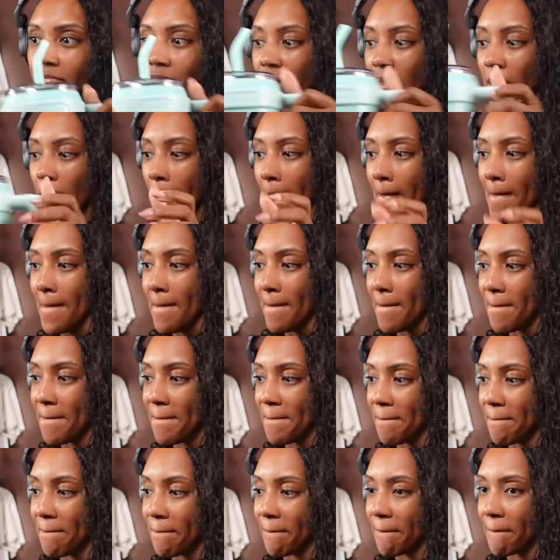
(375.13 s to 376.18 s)
Show them the
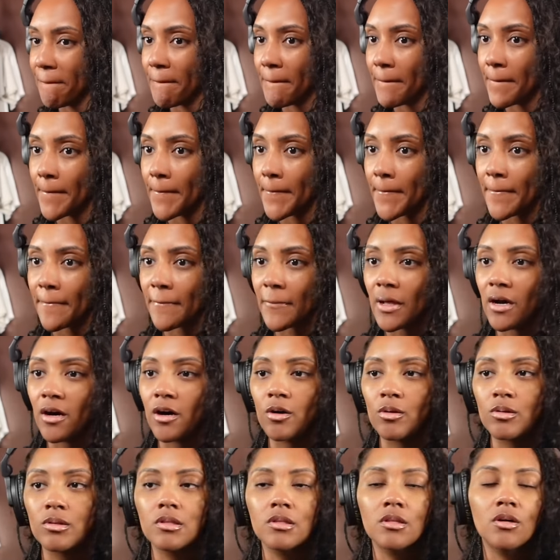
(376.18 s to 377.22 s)
license. Oh,
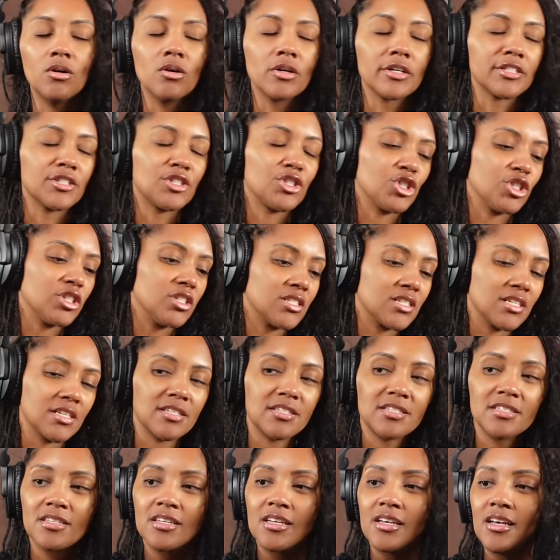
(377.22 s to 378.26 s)
Lord Jesus.
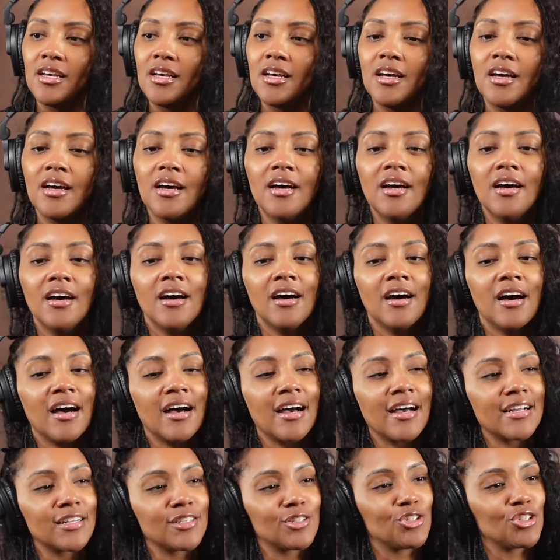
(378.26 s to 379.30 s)

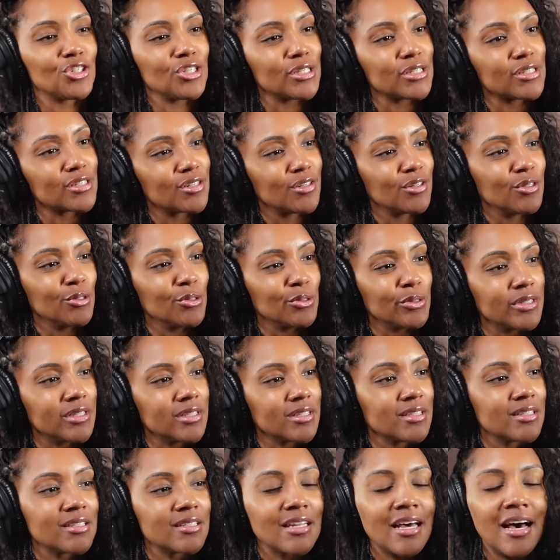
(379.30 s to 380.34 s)
I just knew it.
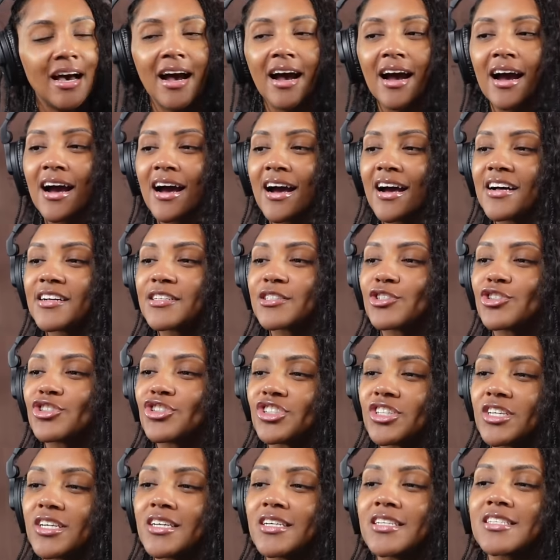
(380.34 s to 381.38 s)
I
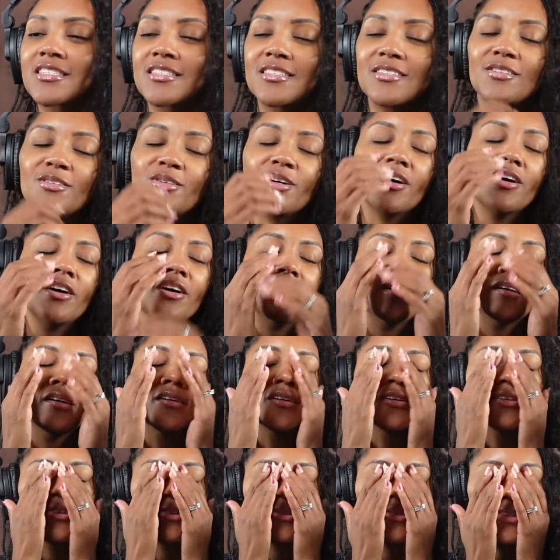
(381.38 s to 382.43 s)
just knew. Oh,
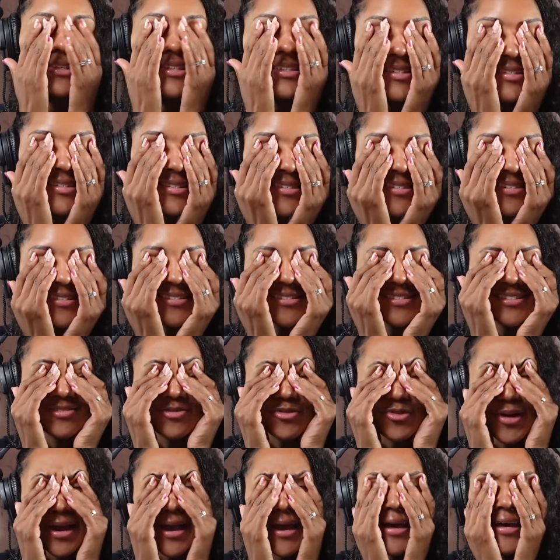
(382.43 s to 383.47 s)
this is
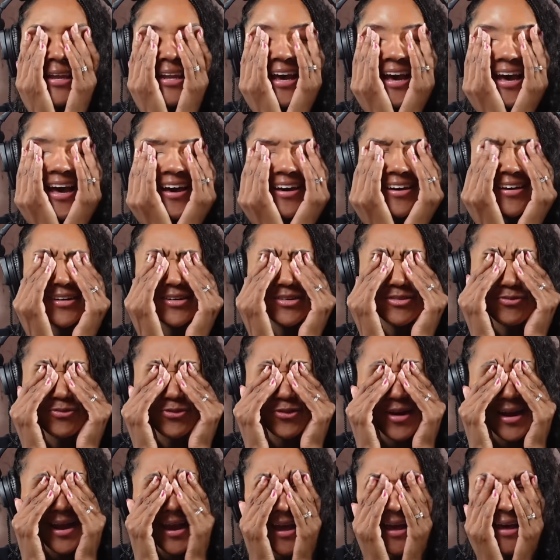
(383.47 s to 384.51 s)
Fred Huh?
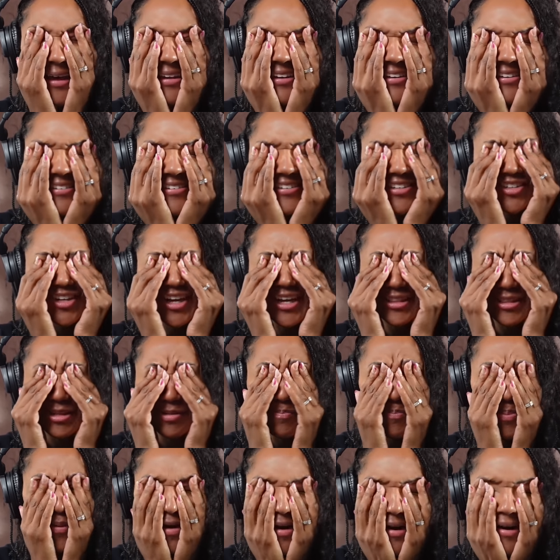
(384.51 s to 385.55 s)
Fred, shut the
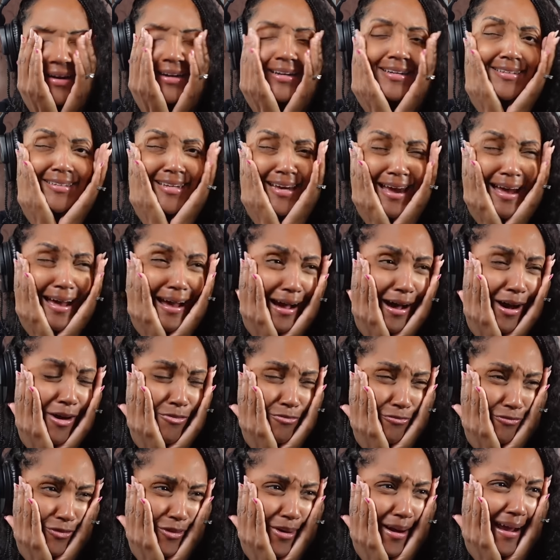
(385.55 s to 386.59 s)
party down.
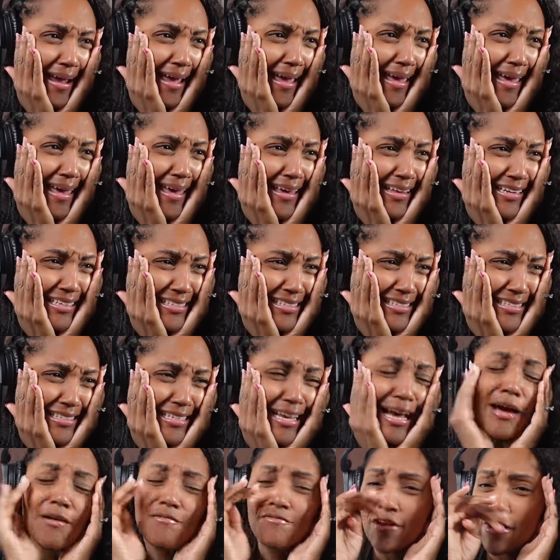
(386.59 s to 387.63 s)
Fred, it's
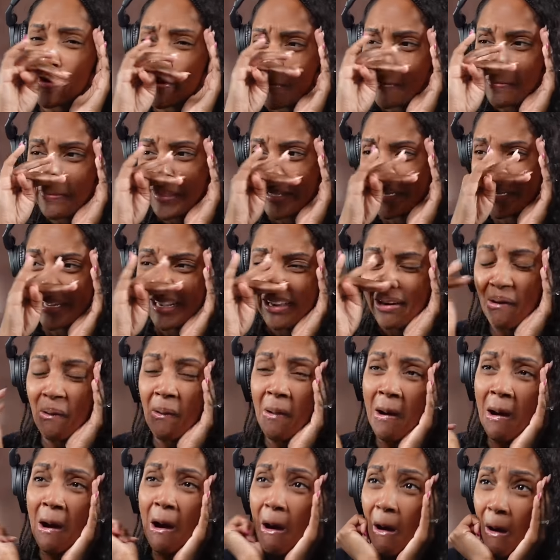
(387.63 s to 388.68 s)
time for everybody to go
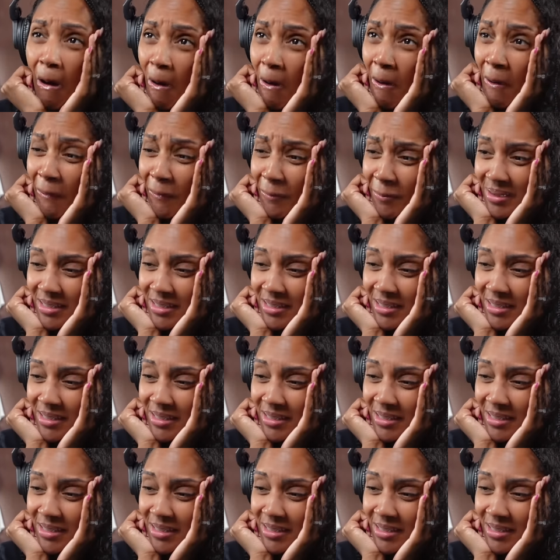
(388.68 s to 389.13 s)
home.